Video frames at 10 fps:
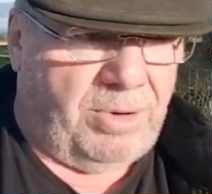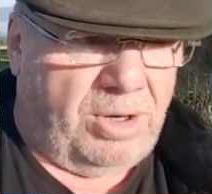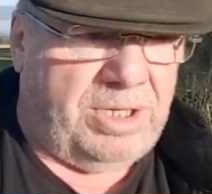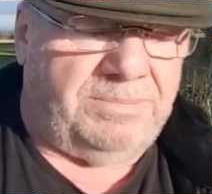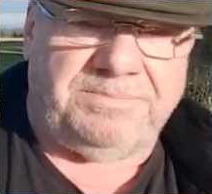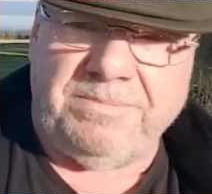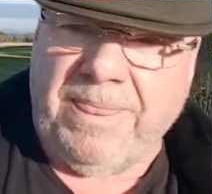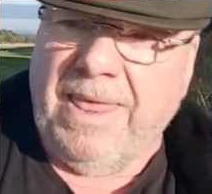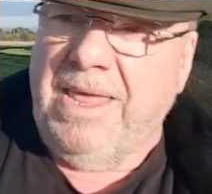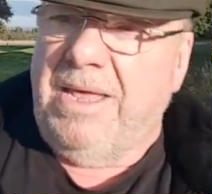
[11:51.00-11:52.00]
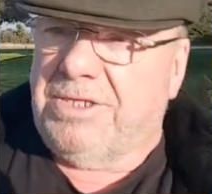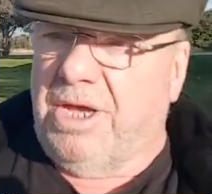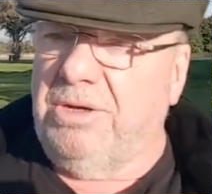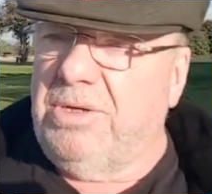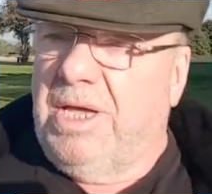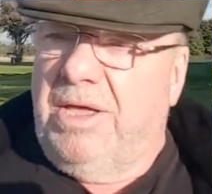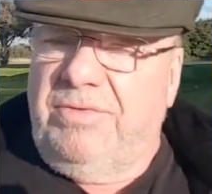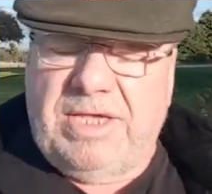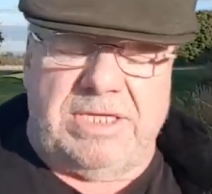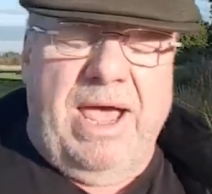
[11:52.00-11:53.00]
Brockham. So
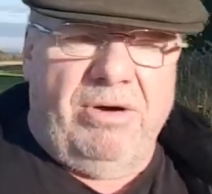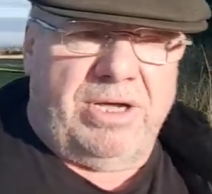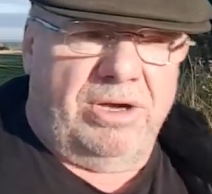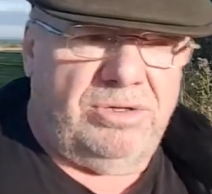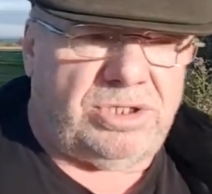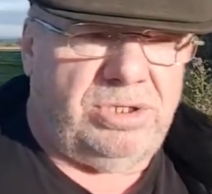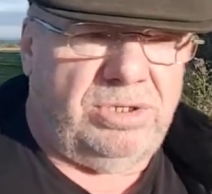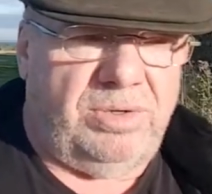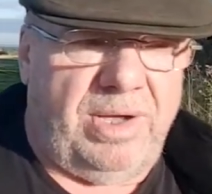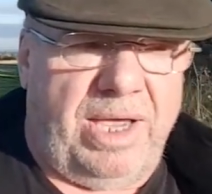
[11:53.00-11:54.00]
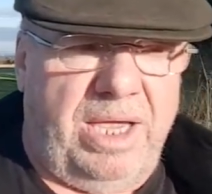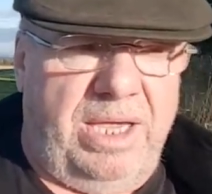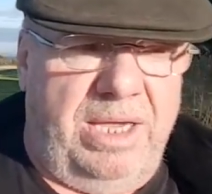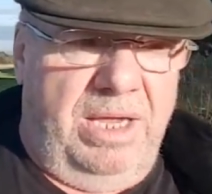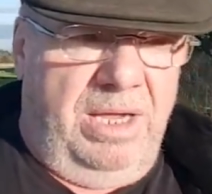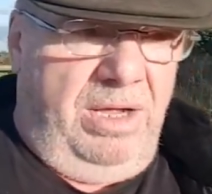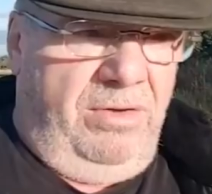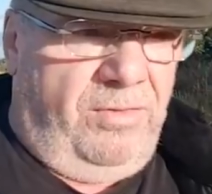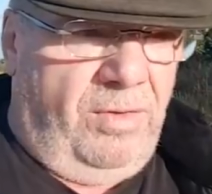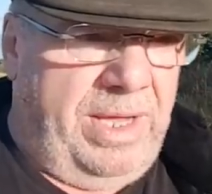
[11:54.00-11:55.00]
this now goes to a
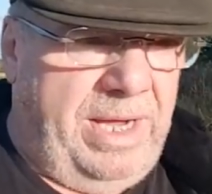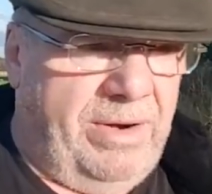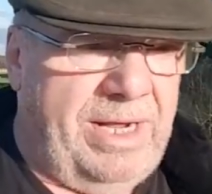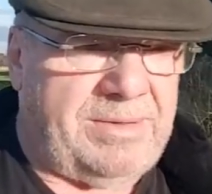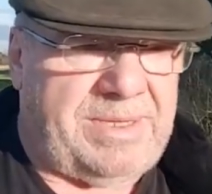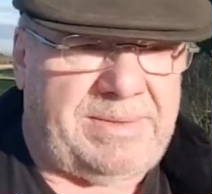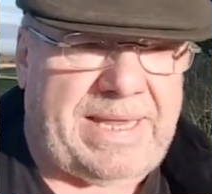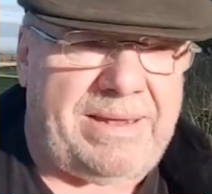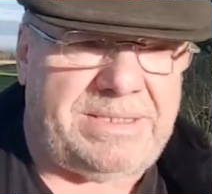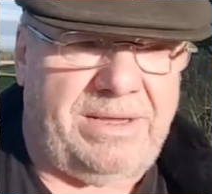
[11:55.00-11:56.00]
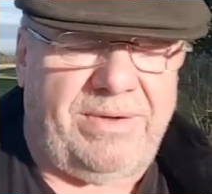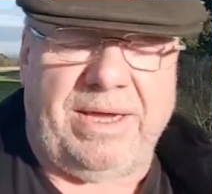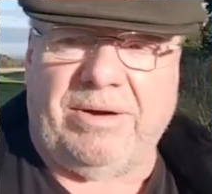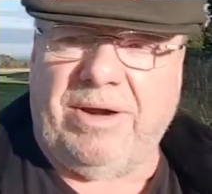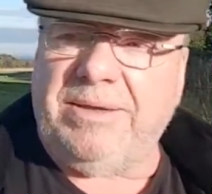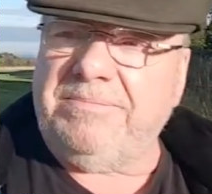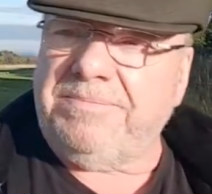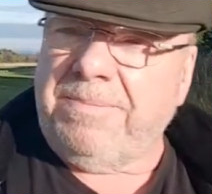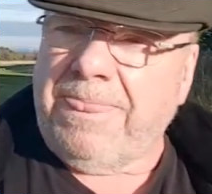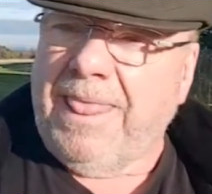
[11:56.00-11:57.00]
full hearing, a substantive hearing,
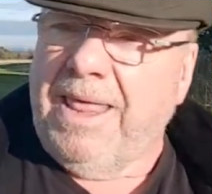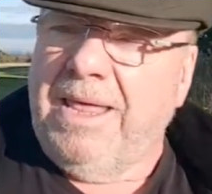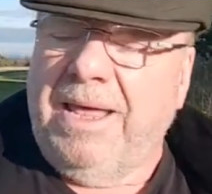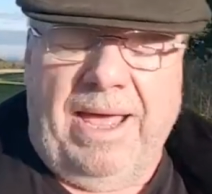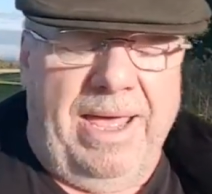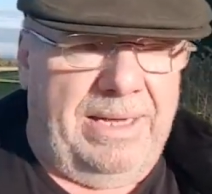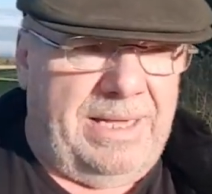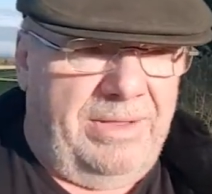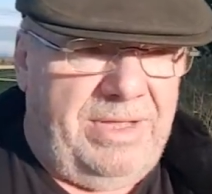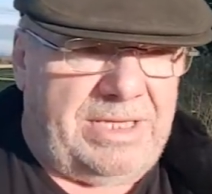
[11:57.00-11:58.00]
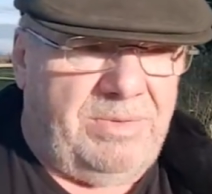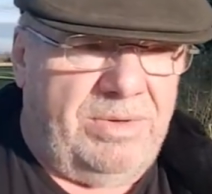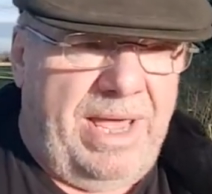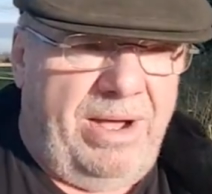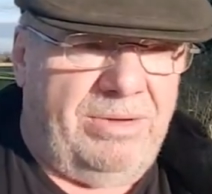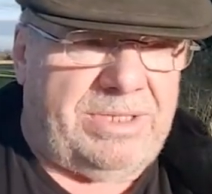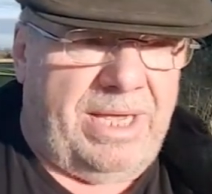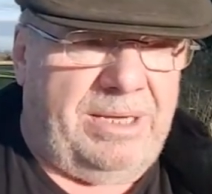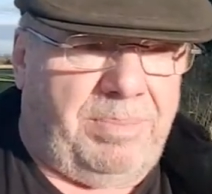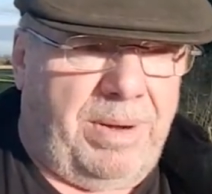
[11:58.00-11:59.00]
and this will now
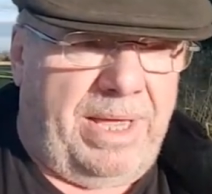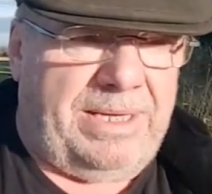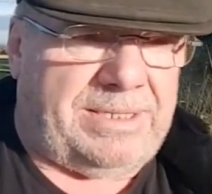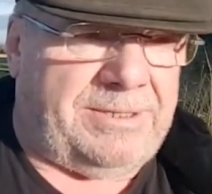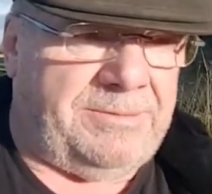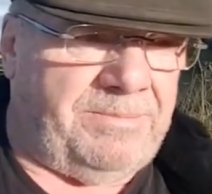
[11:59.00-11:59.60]
take place